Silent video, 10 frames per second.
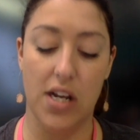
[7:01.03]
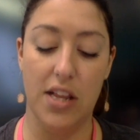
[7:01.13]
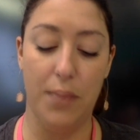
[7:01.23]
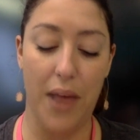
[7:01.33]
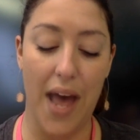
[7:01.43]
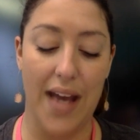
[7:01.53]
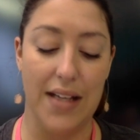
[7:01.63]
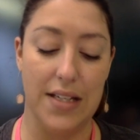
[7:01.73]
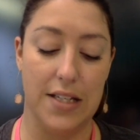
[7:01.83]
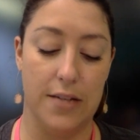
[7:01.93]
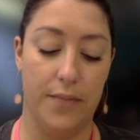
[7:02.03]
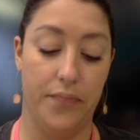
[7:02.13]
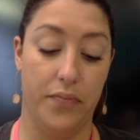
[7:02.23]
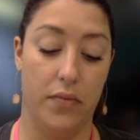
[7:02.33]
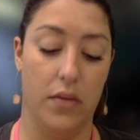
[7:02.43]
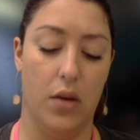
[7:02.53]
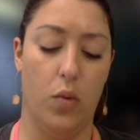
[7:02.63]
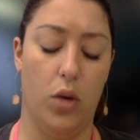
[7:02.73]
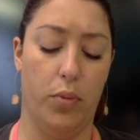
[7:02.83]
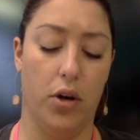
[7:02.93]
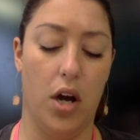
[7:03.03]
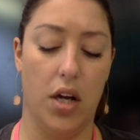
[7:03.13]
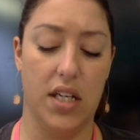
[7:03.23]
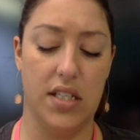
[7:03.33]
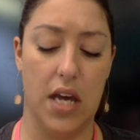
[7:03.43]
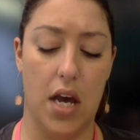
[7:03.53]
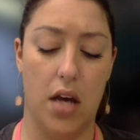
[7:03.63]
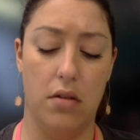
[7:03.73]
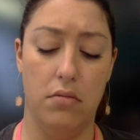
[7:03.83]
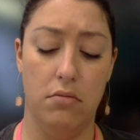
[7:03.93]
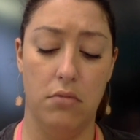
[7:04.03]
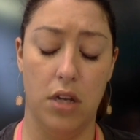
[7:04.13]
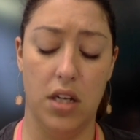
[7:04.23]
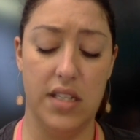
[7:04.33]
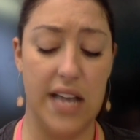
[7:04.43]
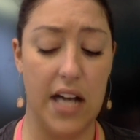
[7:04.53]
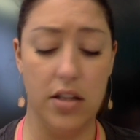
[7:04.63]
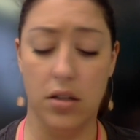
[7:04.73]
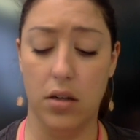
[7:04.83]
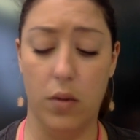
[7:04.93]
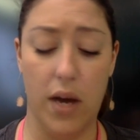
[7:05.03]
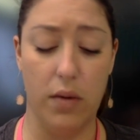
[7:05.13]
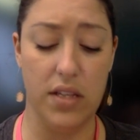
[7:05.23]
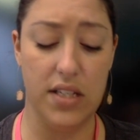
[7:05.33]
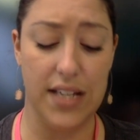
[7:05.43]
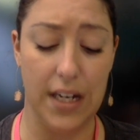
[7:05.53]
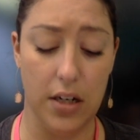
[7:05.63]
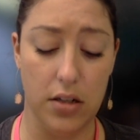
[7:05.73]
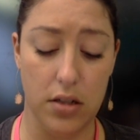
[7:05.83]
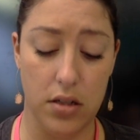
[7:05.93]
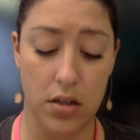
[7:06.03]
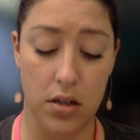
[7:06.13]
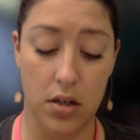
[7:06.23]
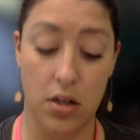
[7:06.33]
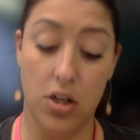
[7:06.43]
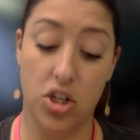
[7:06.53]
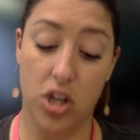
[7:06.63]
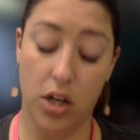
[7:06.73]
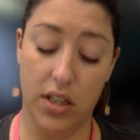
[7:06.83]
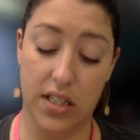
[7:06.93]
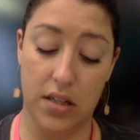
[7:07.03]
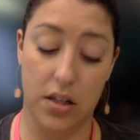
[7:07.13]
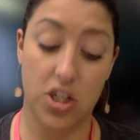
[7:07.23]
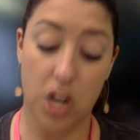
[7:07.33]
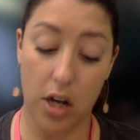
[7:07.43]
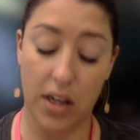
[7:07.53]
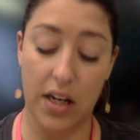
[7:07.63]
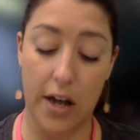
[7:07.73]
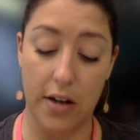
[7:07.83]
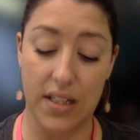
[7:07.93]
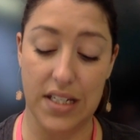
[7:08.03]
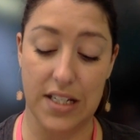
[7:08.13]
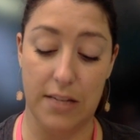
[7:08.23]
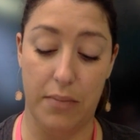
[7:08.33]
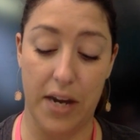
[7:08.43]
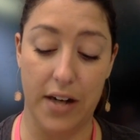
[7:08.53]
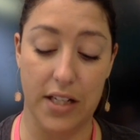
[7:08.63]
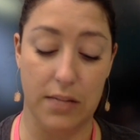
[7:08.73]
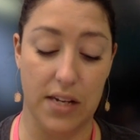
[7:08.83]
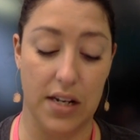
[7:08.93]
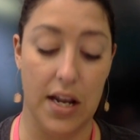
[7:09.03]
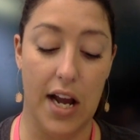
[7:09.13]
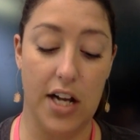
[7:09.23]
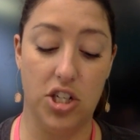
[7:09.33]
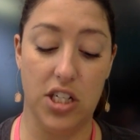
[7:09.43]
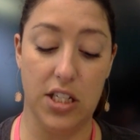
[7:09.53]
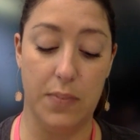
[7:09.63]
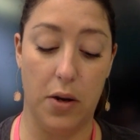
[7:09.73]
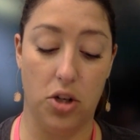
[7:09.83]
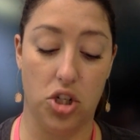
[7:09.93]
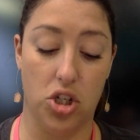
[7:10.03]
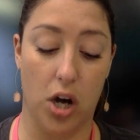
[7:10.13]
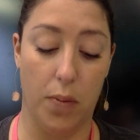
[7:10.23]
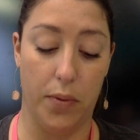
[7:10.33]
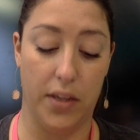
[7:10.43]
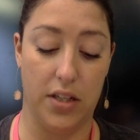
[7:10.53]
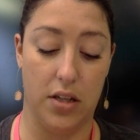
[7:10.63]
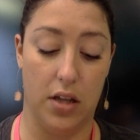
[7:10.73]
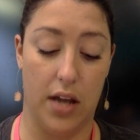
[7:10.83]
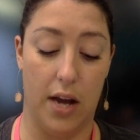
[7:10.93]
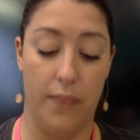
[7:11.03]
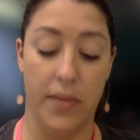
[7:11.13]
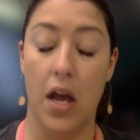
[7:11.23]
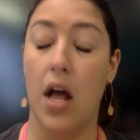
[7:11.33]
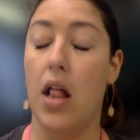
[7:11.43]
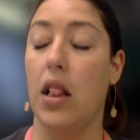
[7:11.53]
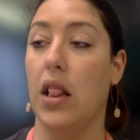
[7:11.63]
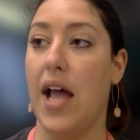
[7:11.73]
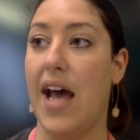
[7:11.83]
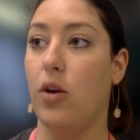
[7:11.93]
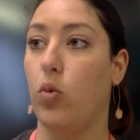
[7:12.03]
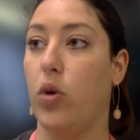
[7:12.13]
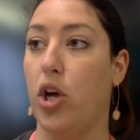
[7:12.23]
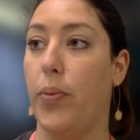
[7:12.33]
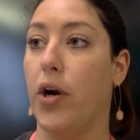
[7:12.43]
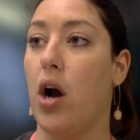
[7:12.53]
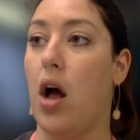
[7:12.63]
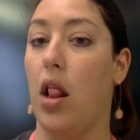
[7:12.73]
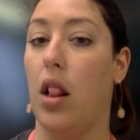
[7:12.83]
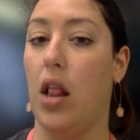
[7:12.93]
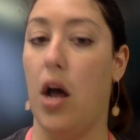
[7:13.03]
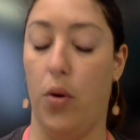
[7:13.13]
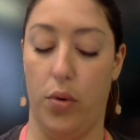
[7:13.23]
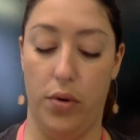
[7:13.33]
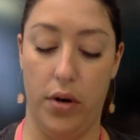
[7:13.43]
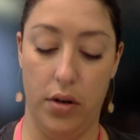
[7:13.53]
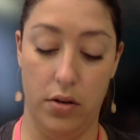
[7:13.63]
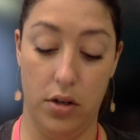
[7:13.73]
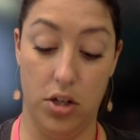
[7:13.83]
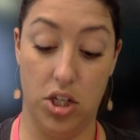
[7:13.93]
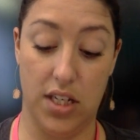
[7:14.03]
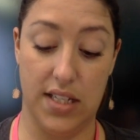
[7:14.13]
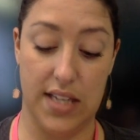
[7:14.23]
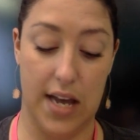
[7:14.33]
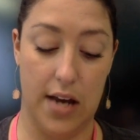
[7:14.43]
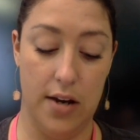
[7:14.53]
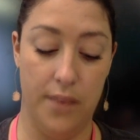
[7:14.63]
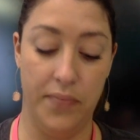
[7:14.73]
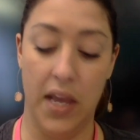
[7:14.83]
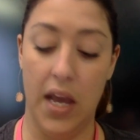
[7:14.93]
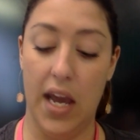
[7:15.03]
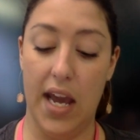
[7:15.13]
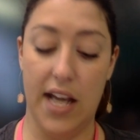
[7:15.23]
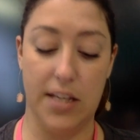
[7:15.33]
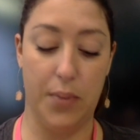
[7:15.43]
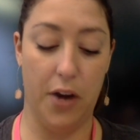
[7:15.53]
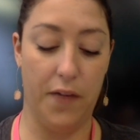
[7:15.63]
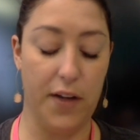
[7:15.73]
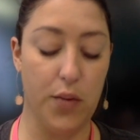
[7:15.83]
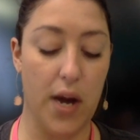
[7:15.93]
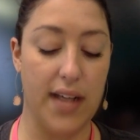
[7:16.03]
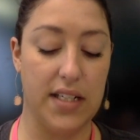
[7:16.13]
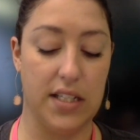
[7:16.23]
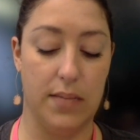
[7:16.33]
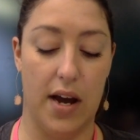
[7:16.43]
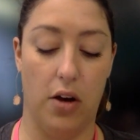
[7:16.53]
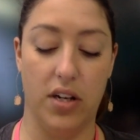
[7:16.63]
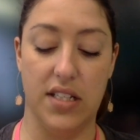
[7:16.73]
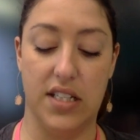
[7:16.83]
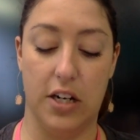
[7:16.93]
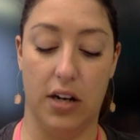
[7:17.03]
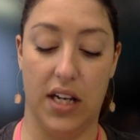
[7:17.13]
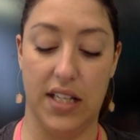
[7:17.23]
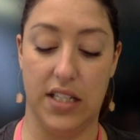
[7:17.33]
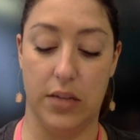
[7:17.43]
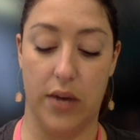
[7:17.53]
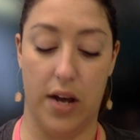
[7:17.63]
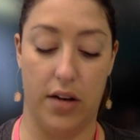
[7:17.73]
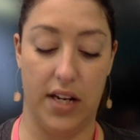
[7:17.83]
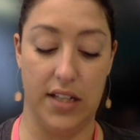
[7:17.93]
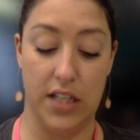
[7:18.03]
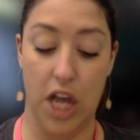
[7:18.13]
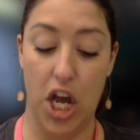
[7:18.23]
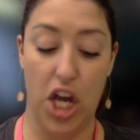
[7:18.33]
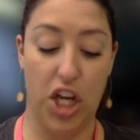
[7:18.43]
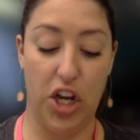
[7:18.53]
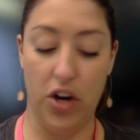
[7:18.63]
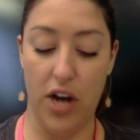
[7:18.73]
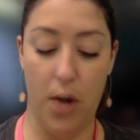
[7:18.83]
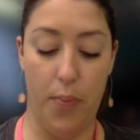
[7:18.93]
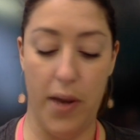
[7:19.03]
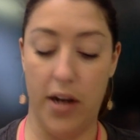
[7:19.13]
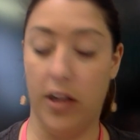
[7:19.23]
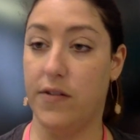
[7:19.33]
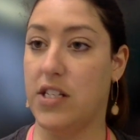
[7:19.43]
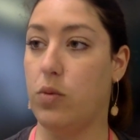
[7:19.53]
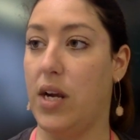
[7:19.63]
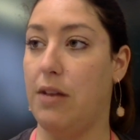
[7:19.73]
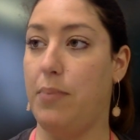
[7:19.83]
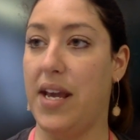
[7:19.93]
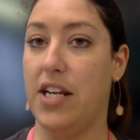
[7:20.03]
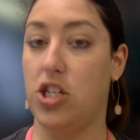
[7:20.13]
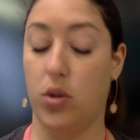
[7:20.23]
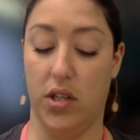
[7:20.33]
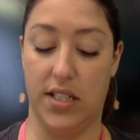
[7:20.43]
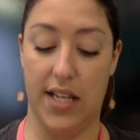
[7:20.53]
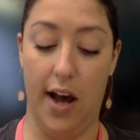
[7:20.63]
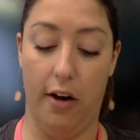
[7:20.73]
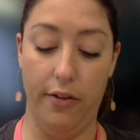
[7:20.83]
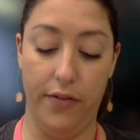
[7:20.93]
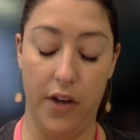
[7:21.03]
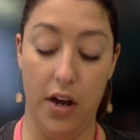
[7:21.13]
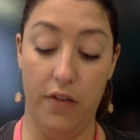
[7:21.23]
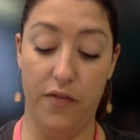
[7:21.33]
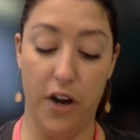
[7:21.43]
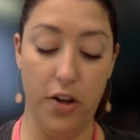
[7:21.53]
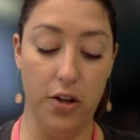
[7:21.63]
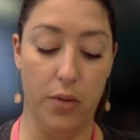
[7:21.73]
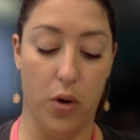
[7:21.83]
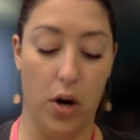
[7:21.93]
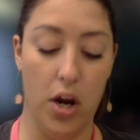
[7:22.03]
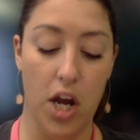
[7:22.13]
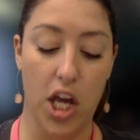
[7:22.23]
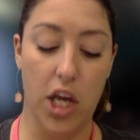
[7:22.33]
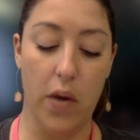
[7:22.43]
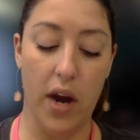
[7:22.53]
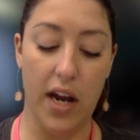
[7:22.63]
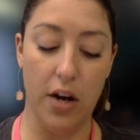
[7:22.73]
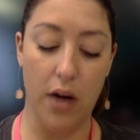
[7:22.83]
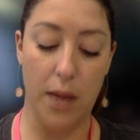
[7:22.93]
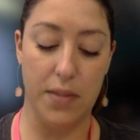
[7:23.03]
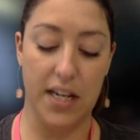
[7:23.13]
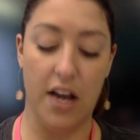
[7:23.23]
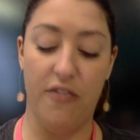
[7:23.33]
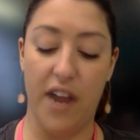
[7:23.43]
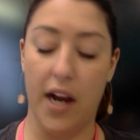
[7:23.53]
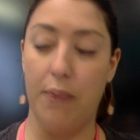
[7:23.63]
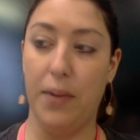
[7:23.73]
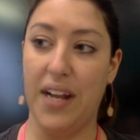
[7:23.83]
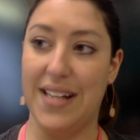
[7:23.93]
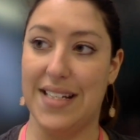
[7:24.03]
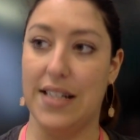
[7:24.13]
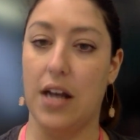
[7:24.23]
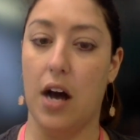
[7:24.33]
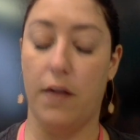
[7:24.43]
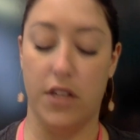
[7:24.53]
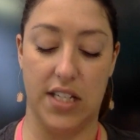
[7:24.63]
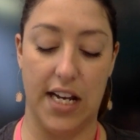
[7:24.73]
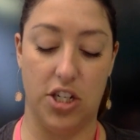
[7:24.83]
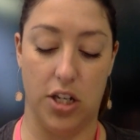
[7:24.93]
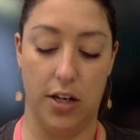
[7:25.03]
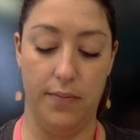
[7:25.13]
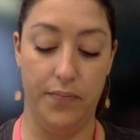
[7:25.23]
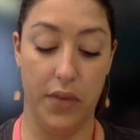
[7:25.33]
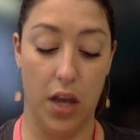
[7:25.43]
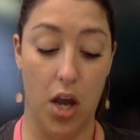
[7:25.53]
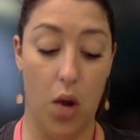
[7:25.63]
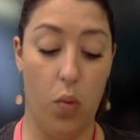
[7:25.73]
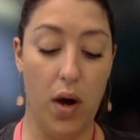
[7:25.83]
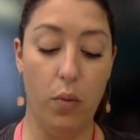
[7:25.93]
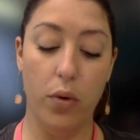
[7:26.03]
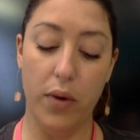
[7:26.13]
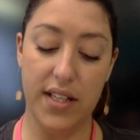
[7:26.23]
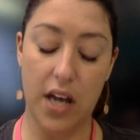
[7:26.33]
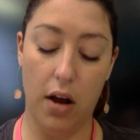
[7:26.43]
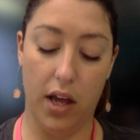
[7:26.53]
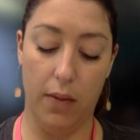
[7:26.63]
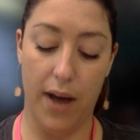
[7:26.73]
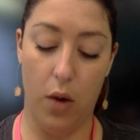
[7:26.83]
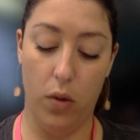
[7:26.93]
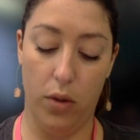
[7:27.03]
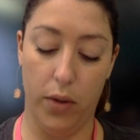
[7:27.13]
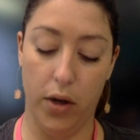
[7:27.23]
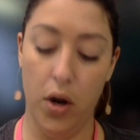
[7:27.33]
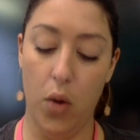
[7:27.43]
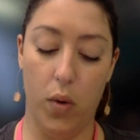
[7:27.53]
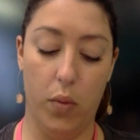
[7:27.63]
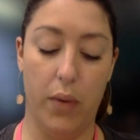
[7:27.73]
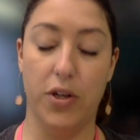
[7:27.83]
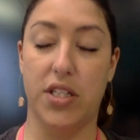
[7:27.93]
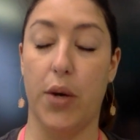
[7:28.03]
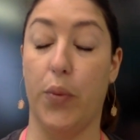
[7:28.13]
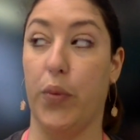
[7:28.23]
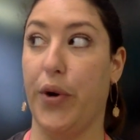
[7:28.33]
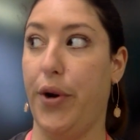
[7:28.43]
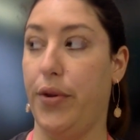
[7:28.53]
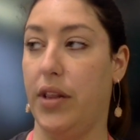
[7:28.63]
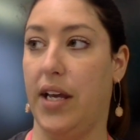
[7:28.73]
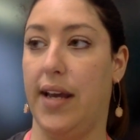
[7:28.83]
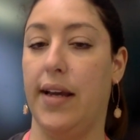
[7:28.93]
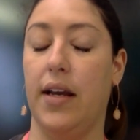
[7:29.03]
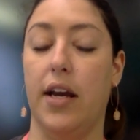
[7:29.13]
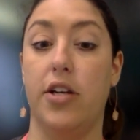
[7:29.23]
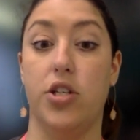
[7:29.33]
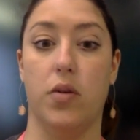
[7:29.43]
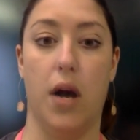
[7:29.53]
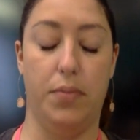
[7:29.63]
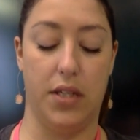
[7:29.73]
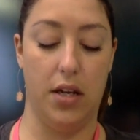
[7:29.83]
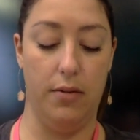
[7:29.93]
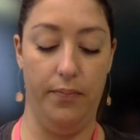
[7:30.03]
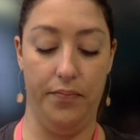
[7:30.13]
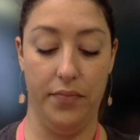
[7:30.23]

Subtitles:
in the place. Wilbur hung his head. His eyes grew wet with tears. Charlotte noticed his embarrassment, and she spoke sharply to the lamb. Let Wilbur alone, she said. He has a perfect right to smell, considering his surroundings. You're no bundle of sweet peas yourself. Furthermore, you are interrupting a very pleasant conversation. What were we talking about, Wilbur, when we were so rudely interrupted?